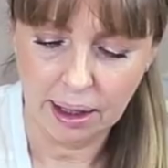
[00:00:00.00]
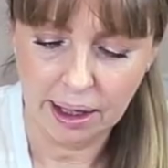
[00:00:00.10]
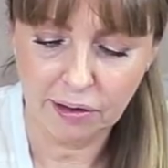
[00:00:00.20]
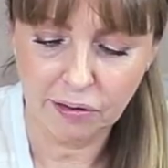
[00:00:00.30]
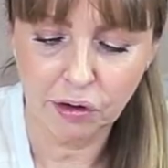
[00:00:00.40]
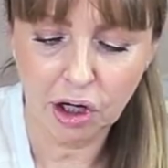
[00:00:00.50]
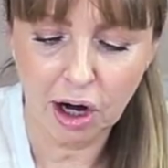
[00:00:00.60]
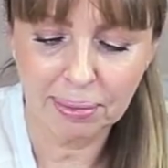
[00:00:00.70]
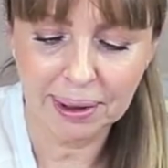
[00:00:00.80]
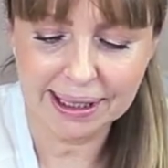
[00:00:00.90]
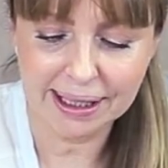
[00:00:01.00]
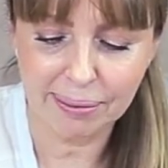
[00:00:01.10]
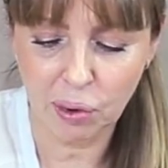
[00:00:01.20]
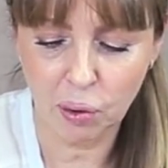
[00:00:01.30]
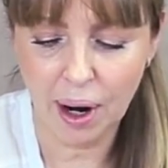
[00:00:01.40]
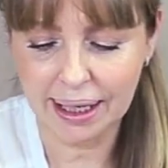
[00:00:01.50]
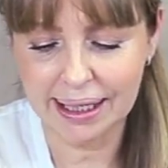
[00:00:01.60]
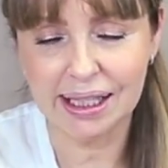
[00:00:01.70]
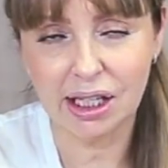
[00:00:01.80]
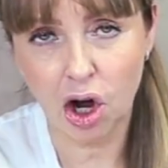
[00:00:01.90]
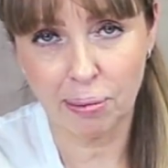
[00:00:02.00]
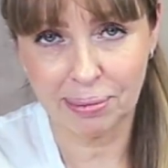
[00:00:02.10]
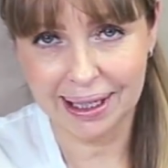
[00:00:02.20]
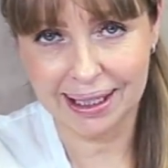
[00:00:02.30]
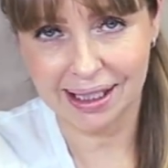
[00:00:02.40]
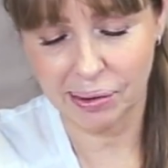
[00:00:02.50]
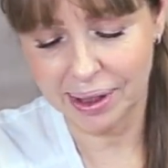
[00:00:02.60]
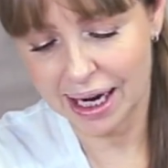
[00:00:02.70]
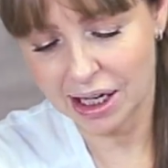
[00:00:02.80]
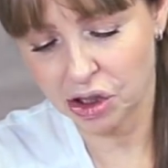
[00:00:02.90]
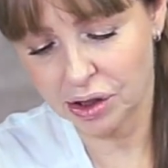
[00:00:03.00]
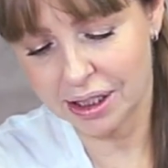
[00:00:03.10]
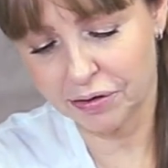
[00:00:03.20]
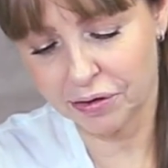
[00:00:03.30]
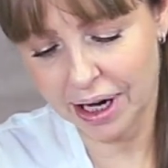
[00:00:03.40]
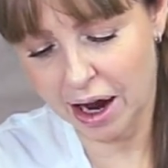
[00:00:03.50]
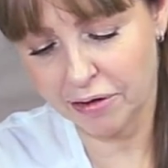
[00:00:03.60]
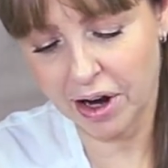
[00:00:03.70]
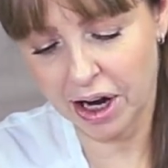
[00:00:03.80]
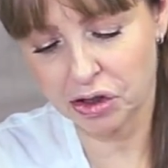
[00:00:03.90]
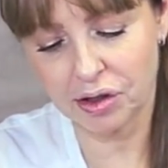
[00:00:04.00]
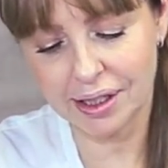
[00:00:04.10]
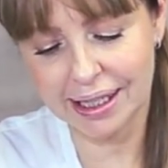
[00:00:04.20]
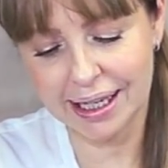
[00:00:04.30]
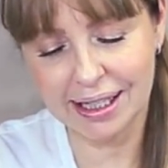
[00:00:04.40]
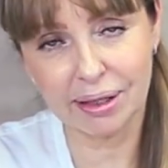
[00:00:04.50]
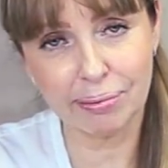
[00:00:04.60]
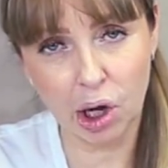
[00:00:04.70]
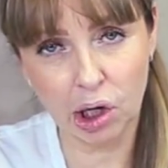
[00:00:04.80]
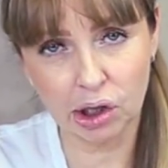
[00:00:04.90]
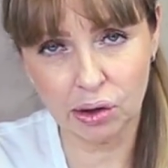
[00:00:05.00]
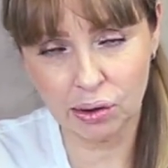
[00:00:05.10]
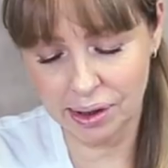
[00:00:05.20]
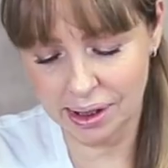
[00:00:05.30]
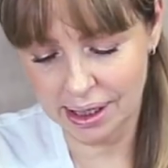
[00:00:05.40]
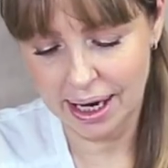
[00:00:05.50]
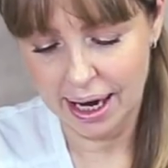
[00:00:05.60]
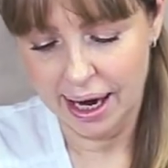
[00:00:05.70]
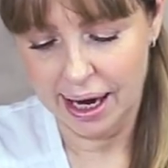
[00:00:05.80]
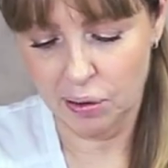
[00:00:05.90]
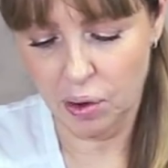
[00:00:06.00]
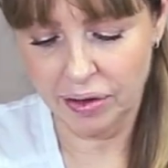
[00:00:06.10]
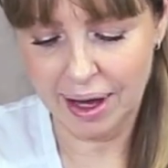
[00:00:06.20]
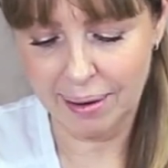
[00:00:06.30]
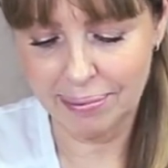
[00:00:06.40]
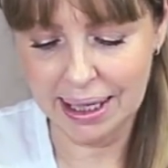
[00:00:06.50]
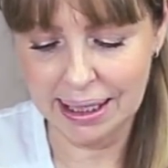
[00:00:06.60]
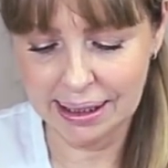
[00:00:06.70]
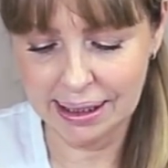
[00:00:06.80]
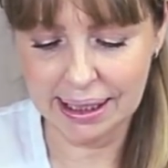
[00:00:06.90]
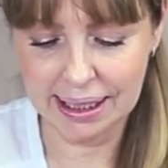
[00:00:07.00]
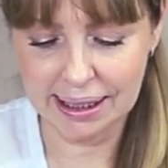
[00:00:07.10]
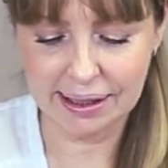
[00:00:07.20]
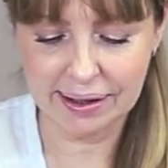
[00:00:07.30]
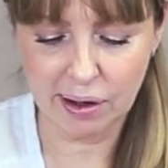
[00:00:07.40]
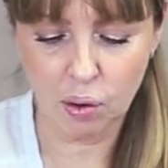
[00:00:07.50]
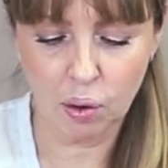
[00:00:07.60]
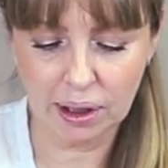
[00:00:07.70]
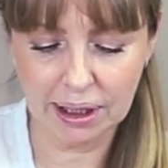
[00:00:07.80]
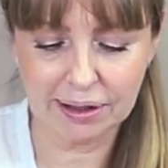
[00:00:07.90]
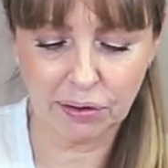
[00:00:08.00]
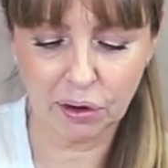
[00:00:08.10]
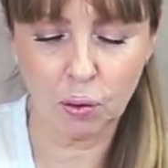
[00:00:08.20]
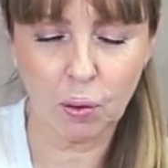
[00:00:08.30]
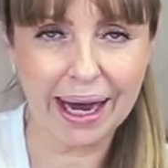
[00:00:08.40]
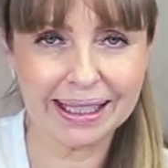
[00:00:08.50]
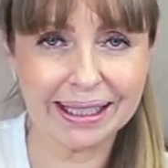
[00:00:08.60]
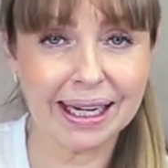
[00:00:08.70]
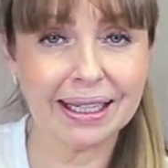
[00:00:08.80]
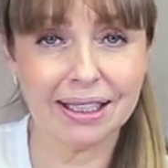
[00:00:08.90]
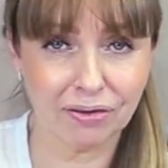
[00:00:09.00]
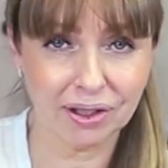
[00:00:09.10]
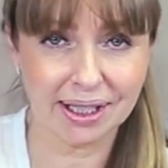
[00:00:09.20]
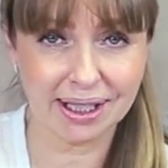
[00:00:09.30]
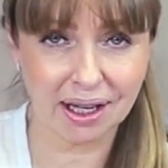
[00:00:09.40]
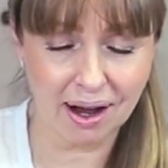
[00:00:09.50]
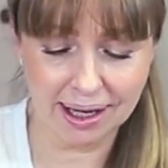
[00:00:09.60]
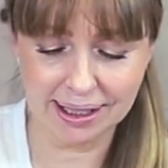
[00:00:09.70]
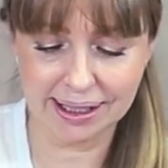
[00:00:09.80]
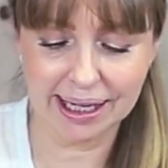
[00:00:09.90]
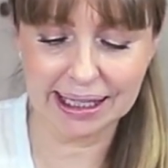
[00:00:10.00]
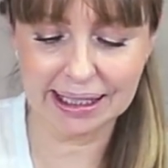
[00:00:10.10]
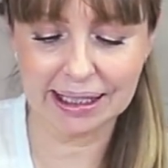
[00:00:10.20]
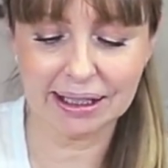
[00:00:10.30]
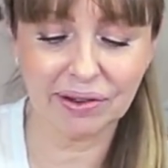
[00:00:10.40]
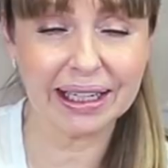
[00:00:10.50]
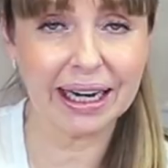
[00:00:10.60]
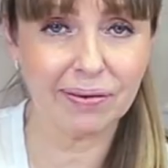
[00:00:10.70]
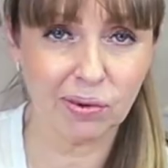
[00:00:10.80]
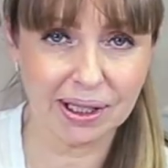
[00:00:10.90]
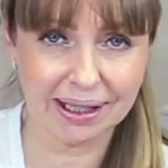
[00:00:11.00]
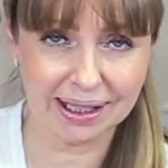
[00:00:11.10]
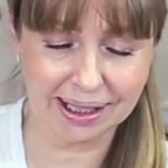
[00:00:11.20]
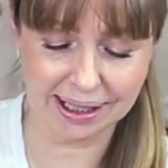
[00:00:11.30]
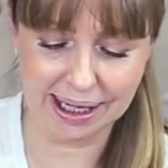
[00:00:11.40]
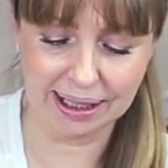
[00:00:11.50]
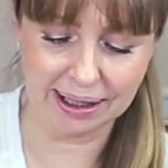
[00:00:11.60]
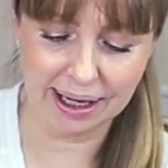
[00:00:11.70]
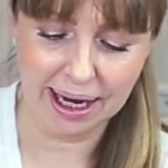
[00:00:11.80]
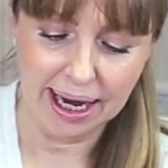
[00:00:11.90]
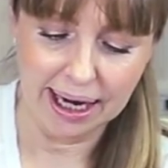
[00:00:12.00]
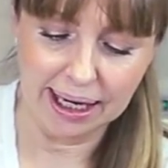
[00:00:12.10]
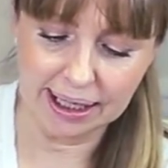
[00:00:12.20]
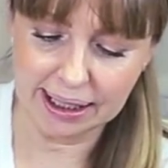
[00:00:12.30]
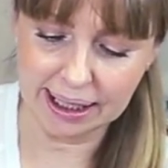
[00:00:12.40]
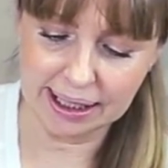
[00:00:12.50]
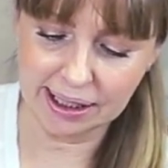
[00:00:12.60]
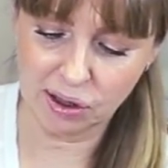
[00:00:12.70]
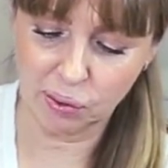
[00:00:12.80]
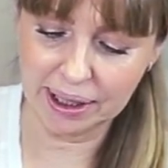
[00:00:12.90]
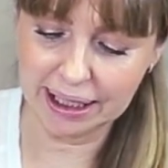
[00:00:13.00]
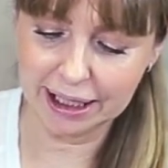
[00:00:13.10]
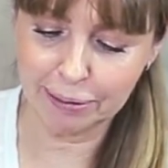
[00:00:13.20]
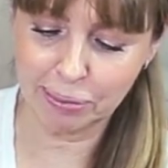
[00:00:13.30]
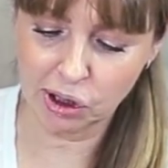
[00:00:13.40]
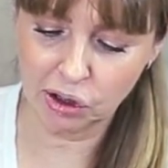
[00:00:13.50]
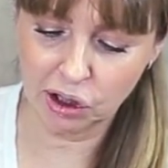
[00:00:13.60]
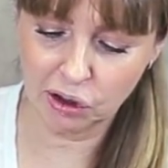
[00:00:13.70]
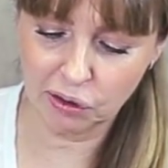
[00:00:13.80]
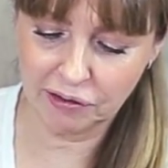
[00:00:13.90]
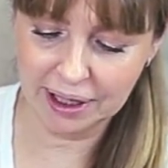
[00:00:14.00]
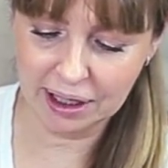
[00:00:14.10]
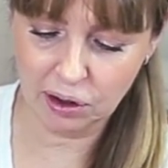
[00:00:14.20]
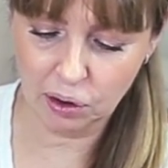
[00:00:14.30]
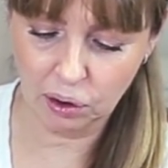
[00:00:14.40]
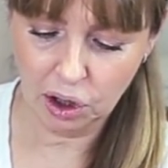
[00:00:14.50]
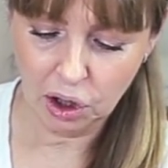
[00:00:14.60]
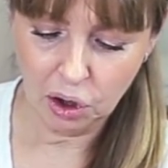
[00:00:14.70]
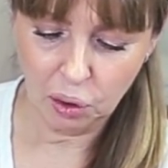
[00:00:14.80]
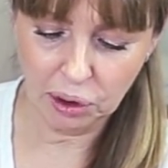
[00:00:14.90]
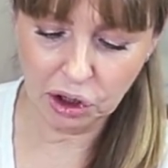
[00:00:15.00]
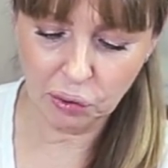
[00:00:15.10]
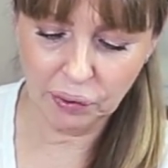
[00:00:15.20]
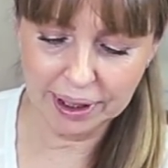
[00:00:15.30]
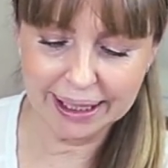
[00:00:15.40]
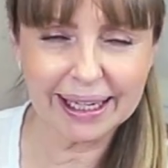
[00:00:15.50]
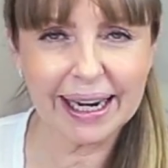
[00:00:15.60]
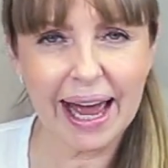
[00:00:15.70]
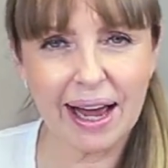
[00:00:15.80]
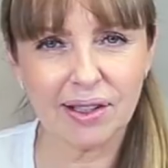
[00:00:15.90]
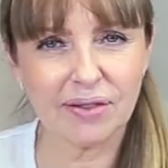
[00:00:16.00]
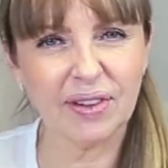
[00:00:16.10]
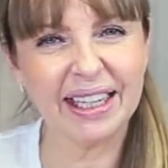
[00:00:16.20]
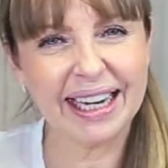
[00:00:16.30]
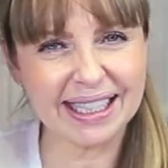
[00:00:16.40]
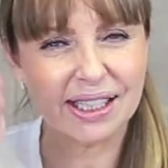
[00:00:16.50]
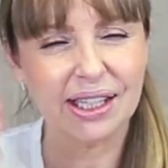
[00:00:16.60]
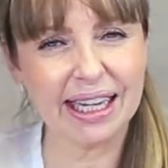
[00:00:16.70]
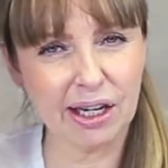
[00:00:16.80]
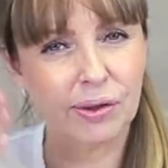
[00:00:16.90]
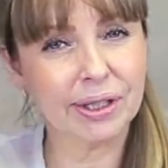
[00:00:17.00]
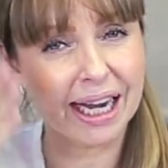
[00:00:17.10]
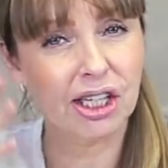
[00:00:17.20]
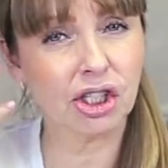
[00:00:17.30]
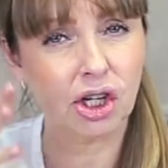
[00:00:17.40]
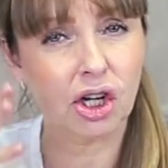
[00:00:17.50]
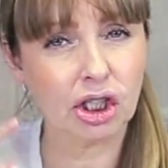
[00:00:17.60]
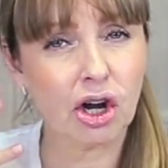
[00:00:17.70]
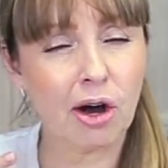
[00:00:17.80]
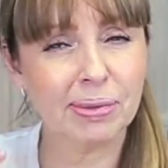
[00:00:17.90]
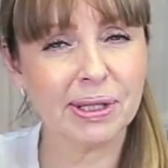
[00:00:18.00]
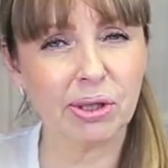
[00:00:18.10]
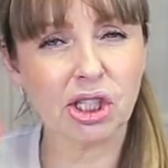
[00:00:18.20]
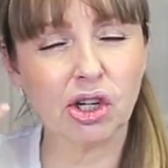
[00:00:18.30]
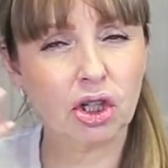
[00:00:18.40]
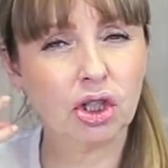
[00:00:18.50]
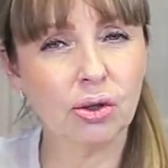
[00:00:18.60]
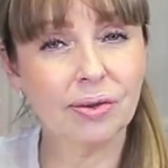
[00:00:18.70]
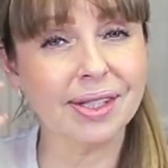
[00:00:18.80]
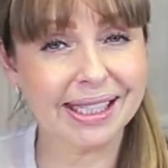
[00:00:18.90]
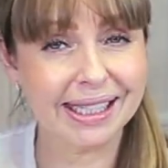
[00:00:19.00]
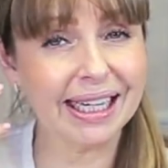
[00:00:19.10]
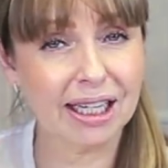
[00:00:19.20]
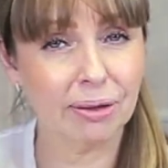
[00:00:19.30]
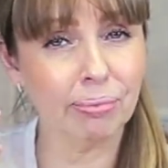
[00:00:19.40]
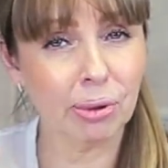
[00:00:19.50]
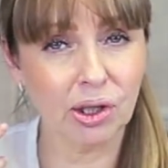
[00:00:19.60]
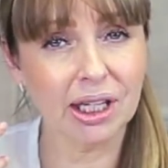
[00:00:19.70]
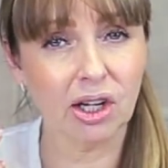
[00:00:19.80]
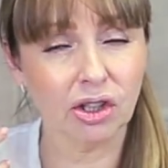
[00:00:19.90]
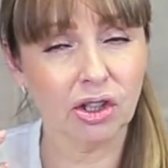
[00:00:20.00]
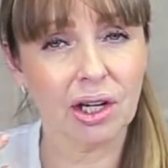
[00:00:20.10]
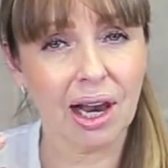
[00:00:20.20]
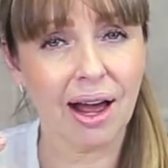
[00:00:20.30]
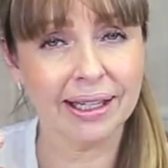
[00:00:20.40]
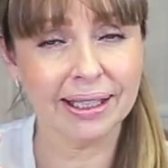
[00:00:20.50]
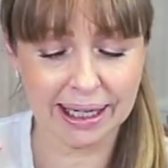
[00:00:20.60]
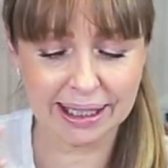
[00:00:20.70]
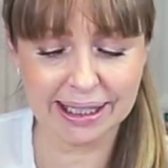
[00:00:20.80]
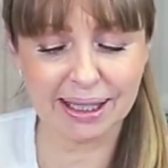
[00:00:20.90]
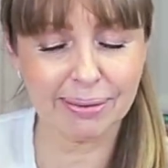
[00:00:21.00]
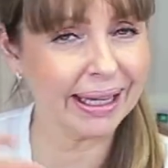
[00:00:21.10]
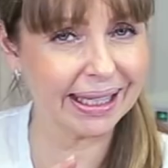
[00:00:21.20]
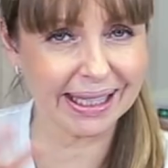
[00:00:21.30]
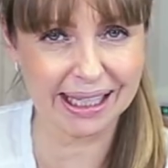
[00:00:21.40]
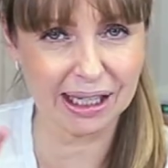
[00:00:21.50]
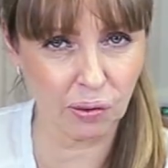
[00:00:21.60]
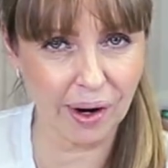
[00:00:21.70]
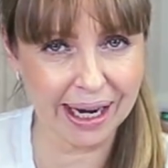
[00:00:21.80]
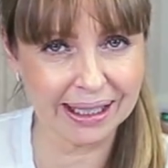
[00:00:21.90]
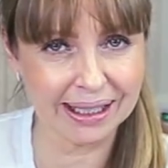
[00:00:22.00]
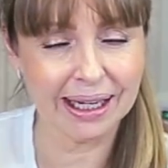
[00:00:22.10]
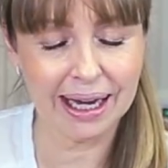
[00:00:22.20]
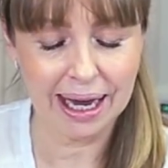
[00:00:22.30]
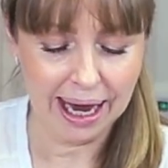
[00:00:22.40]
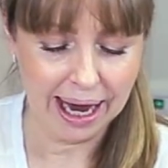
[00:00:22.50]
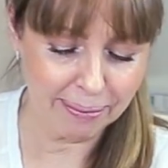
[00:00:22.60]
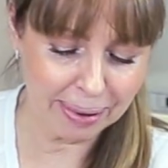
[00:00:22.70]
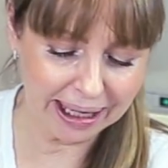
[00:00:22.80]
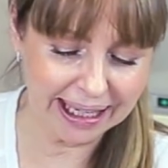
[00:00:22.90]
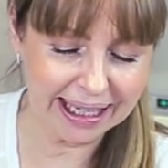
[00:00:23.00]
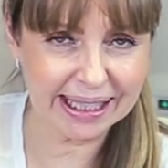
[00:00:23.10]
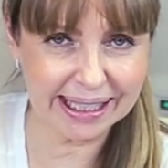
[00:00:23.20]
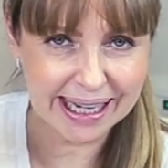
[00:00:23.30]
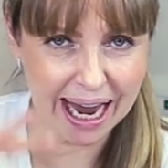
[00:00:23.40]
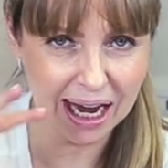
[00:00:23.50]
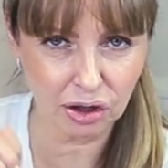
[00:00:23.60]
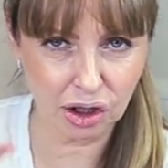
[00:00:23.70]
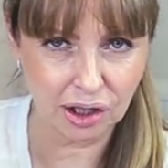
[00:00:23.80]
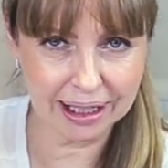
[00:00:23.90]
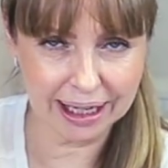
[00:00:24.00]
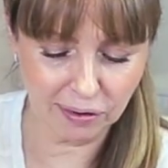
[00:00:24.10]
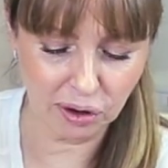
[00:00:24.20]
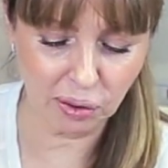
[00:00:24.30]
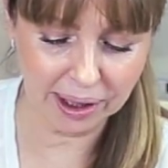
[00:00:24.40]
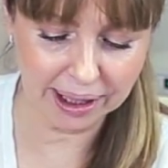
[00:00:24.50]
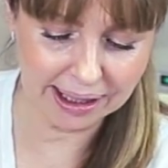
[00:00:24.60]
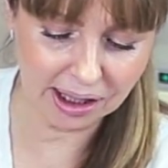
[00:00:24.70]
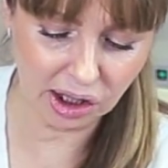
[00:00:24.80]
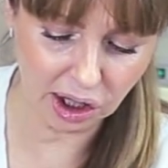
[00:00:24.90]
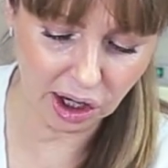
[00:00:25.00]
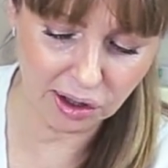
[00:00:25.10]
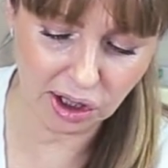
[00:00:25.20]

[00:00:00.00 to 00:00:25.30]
Now the Fruit Complex number 1 is a complex, so it has your different alpha hydroxy acid molecules. And what that means is they're all a different weight and a different size. They get to different levels in the skin. It is within a lipoceutical vehicle, which really allows for lesser irritation on top, so it's not too stingy and burning on your client, and it doesn't make the skin red. But it gets down to the levels where it needs to go.